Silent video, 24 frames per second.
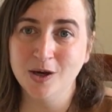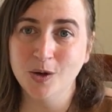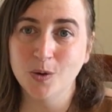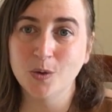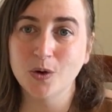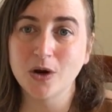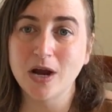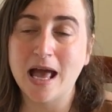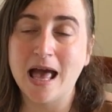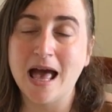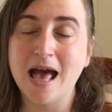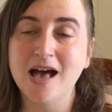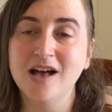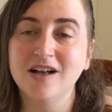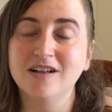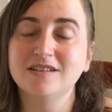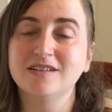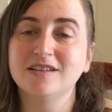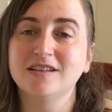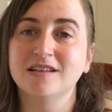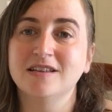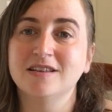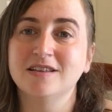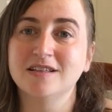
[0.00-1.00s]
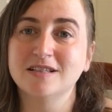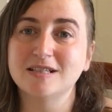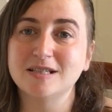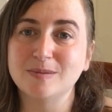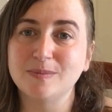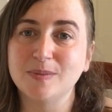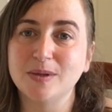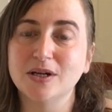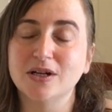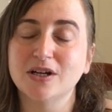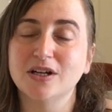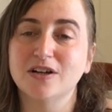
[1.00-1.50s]
We're held in the
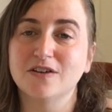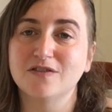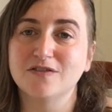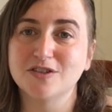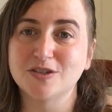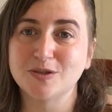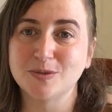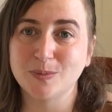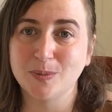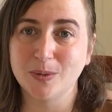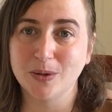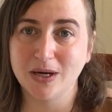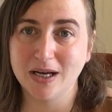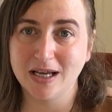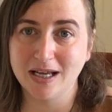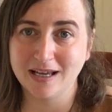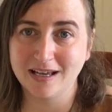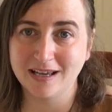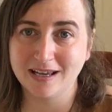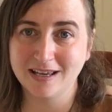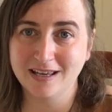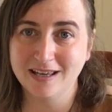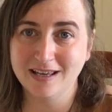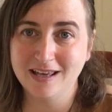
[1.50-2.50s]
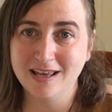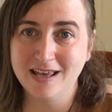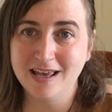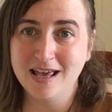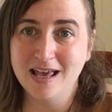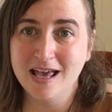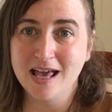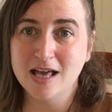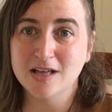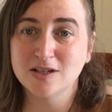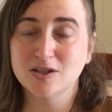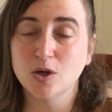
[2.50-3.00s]
spirit of spring.
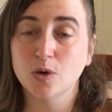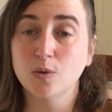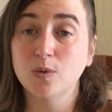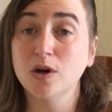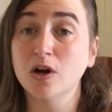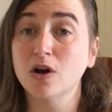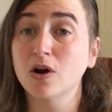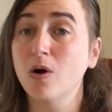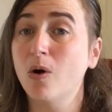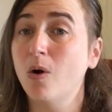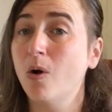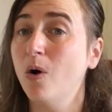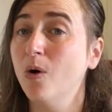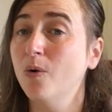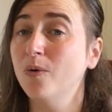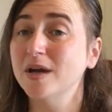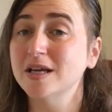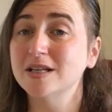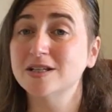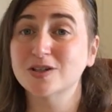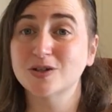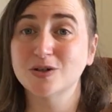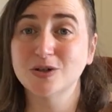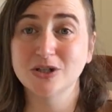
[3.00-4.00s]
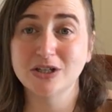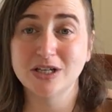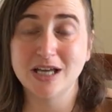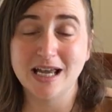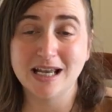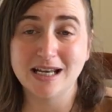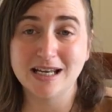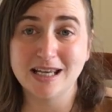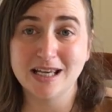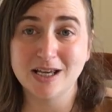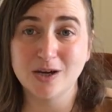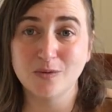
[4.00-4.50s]
And so we are always
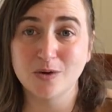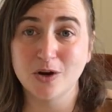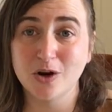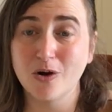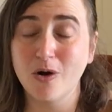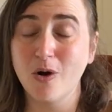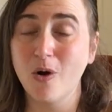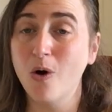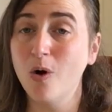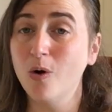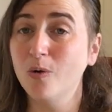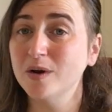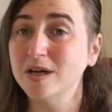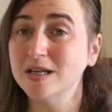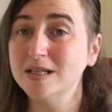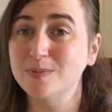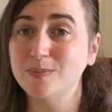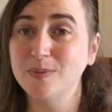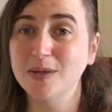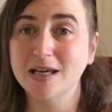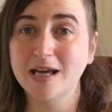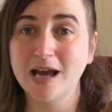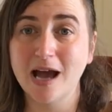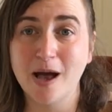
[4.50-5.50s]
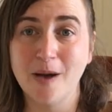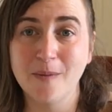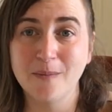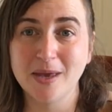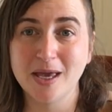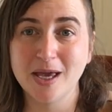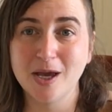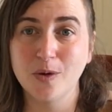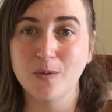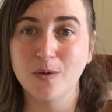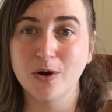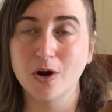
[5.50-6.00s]
creating, we are always
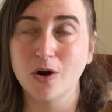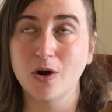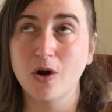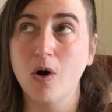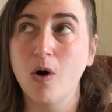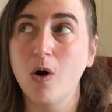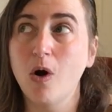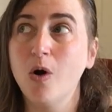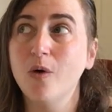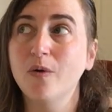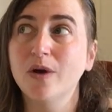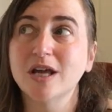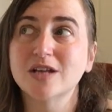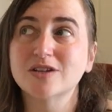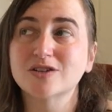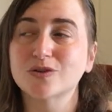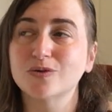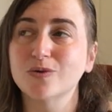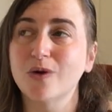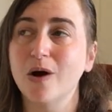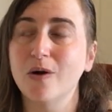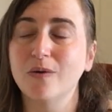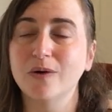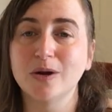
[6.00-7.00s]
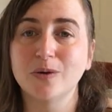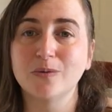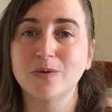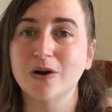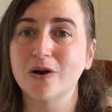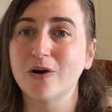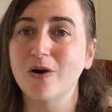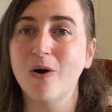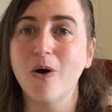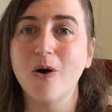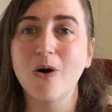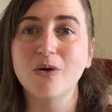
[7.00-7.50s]
becoming, we are always growing, we
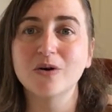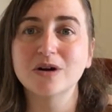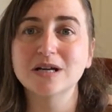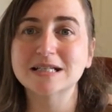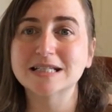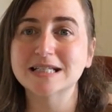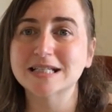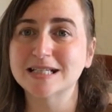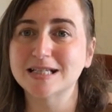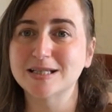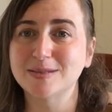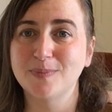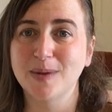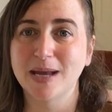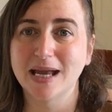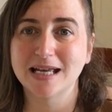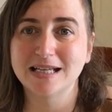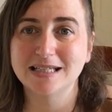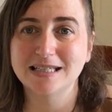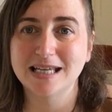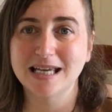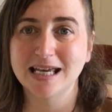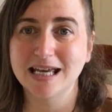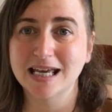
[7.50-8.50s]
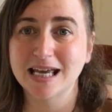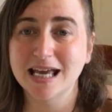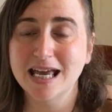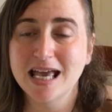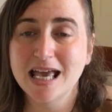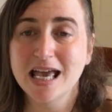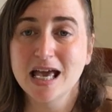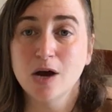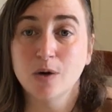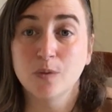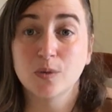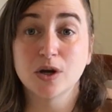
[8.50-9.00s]
are always expanding,
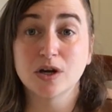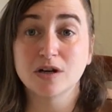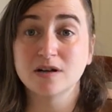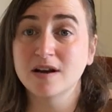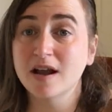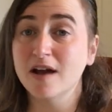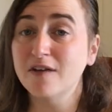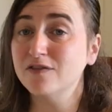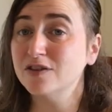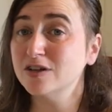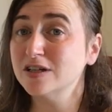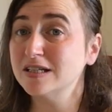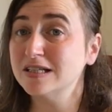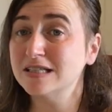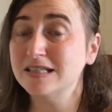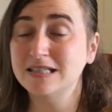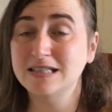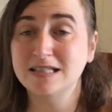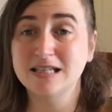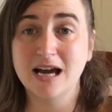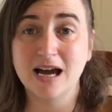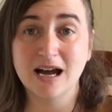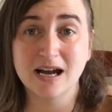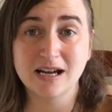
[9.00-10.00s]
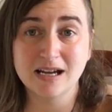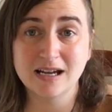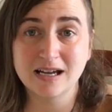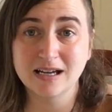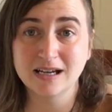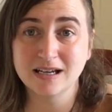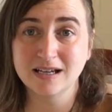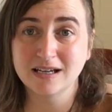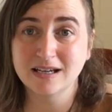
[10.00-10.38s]
we are never stuck.